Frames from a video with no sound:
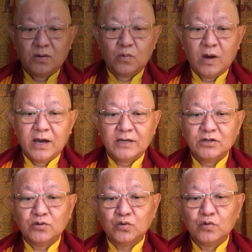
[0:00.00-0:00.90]
why
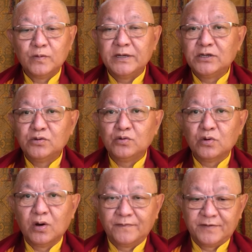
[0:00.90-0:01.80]
do we do
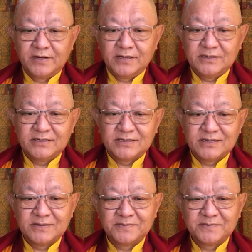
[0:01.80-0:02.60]
offerings?